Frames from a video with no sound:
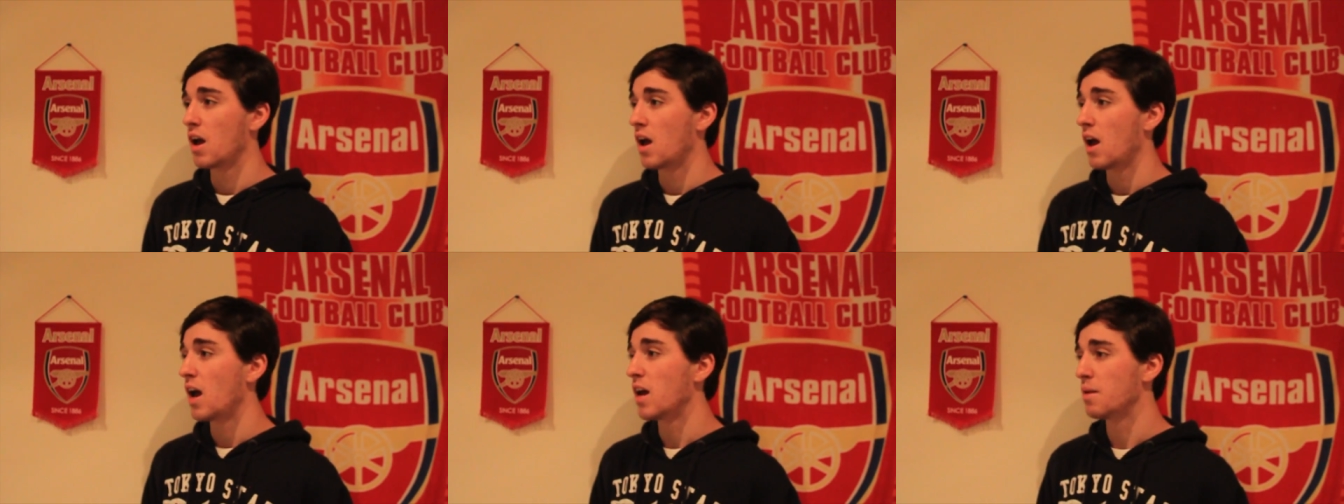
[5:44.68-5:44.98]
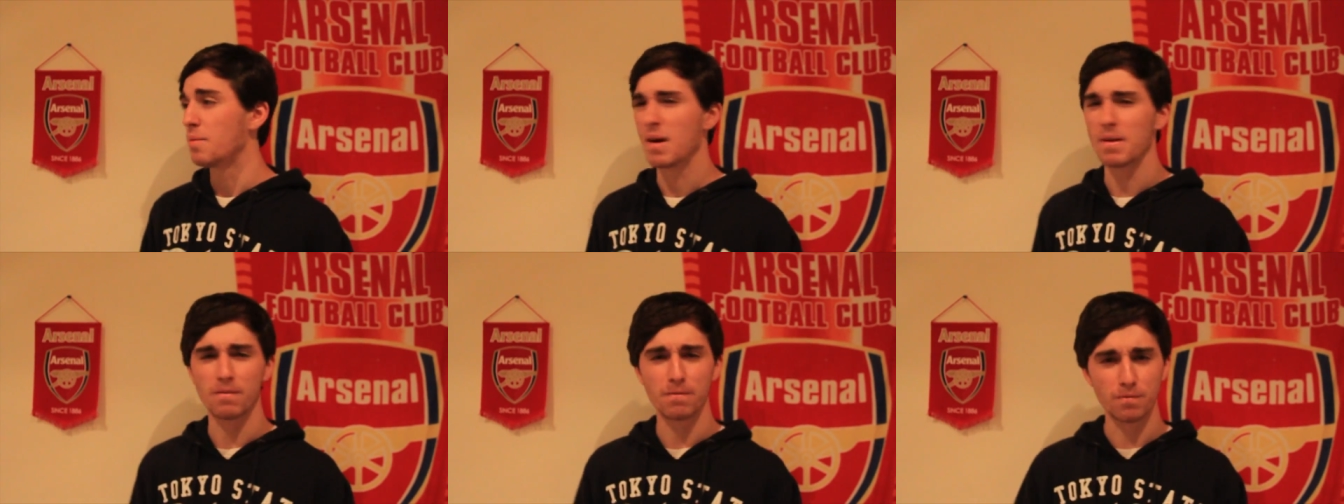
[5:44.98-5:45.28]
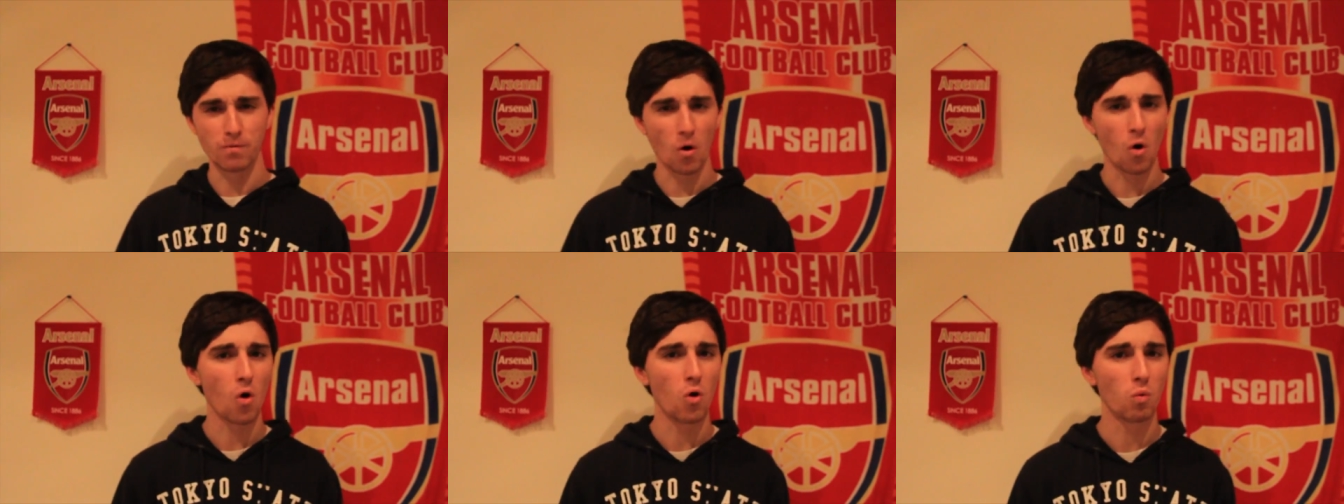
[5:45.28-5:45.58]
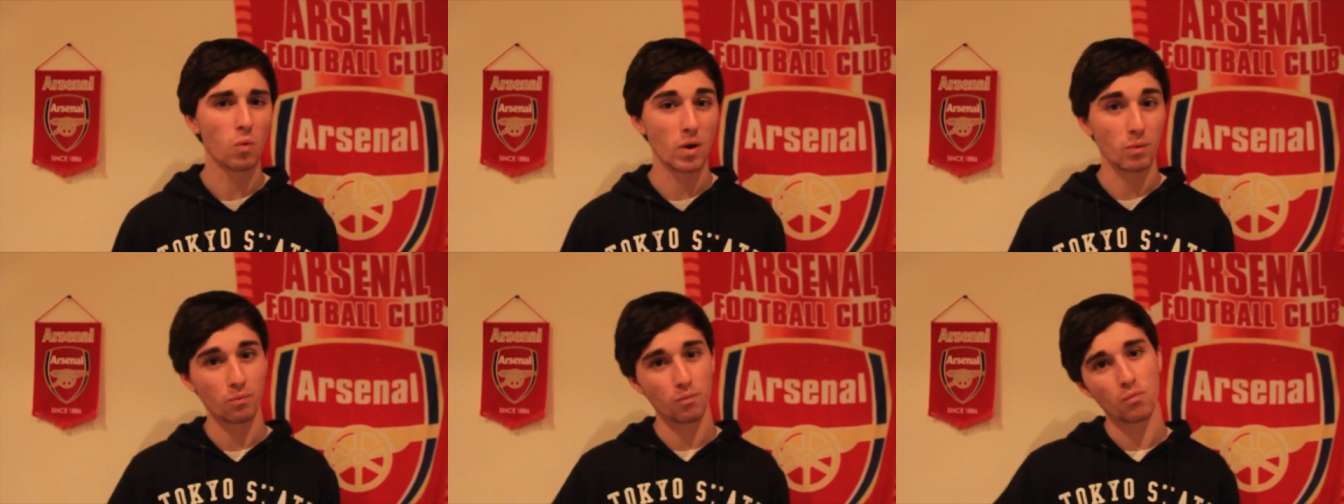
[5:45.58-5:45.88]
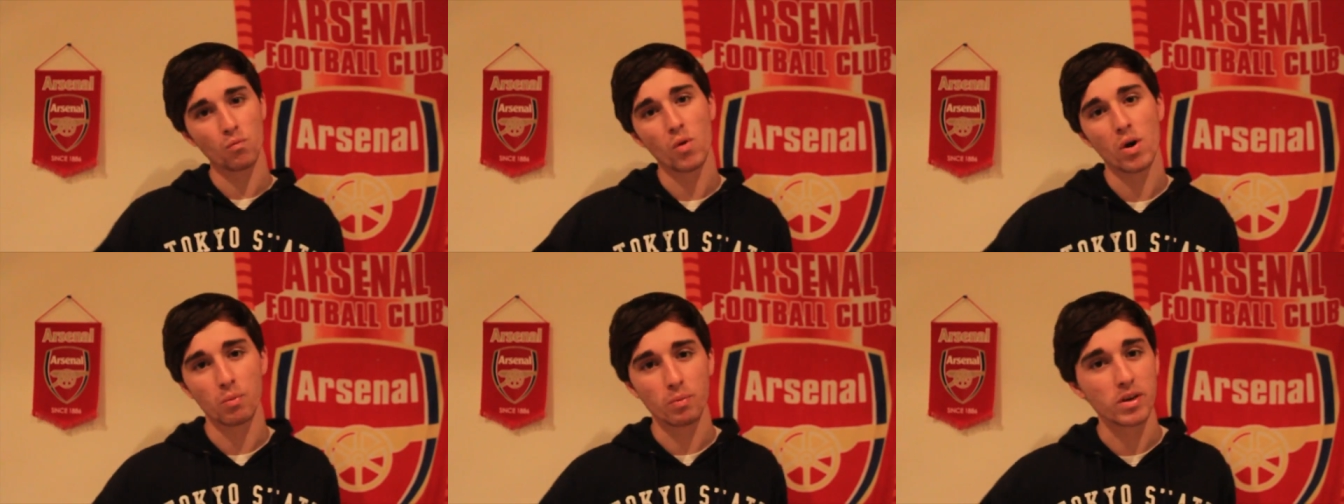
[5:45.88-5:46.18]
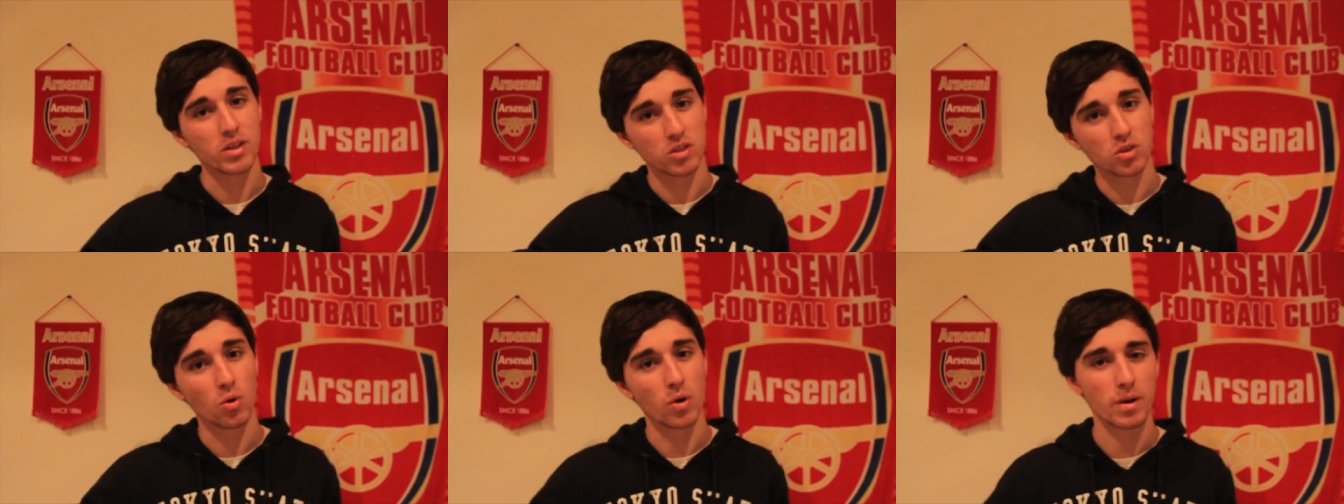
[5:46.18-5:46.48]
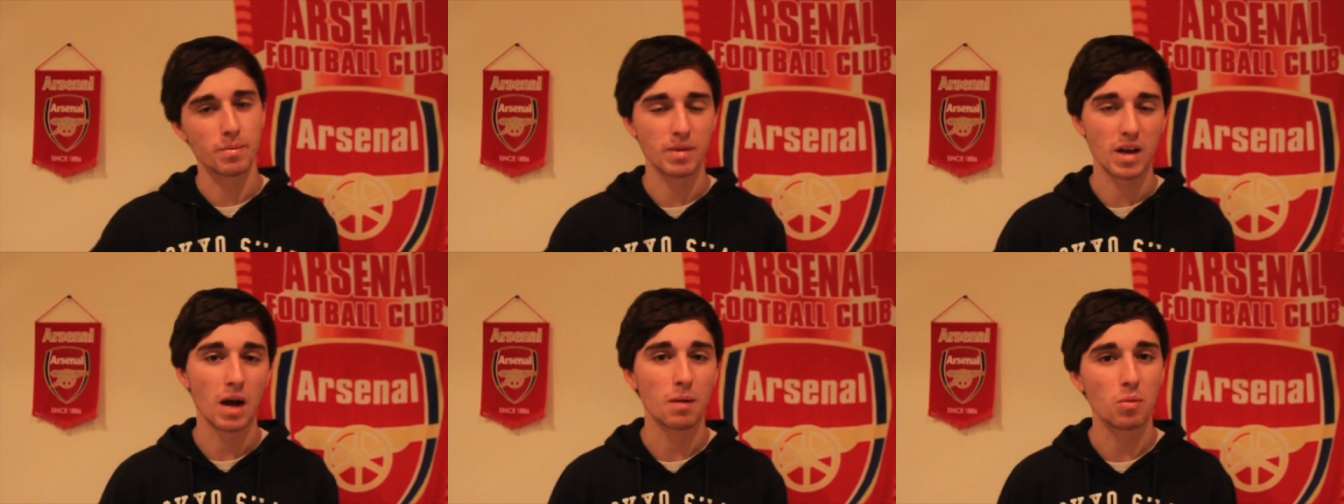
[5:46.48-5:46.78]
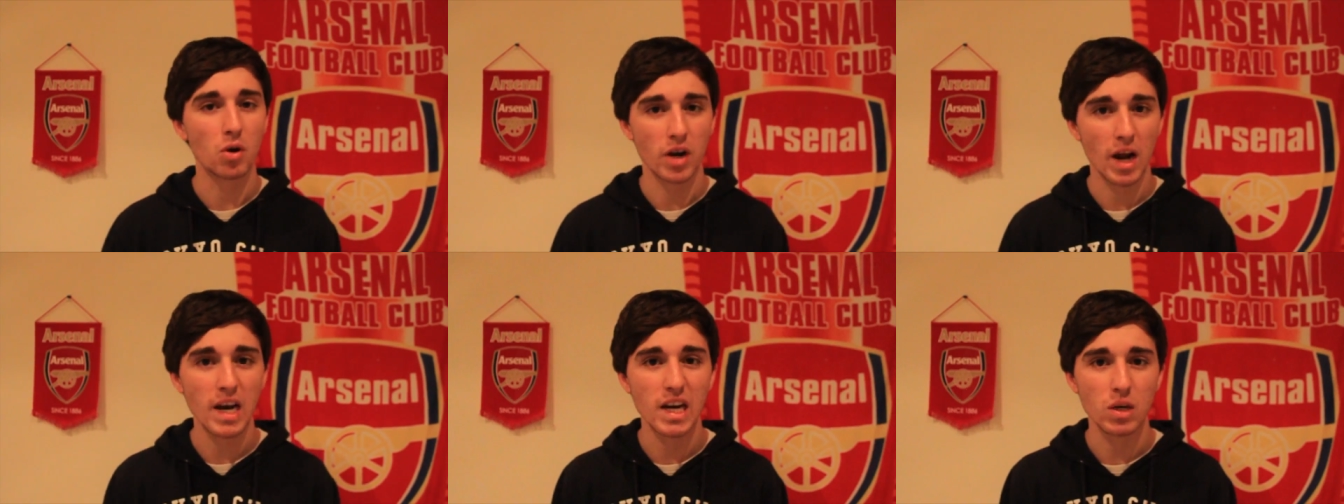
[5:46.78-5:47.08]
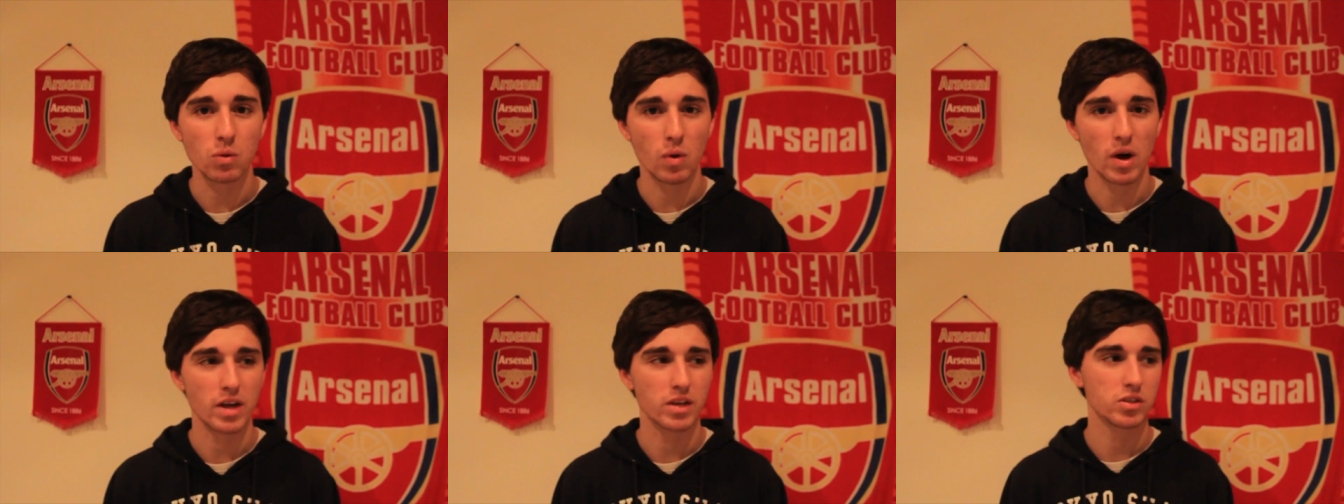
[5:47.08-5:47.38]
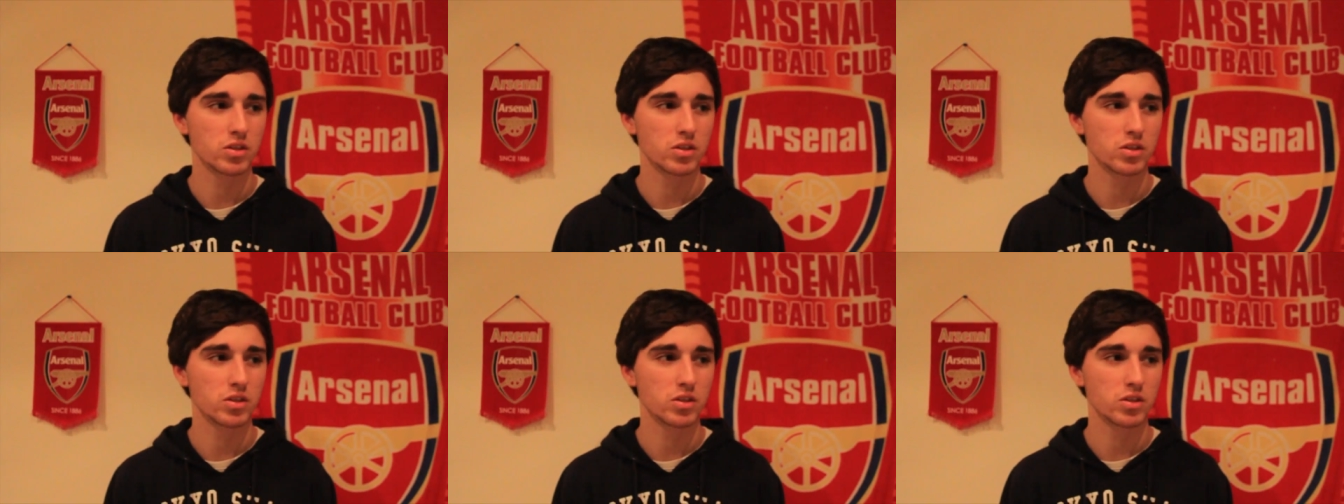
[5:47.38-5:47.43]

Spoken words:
and about 4 when we saw him come on anyway,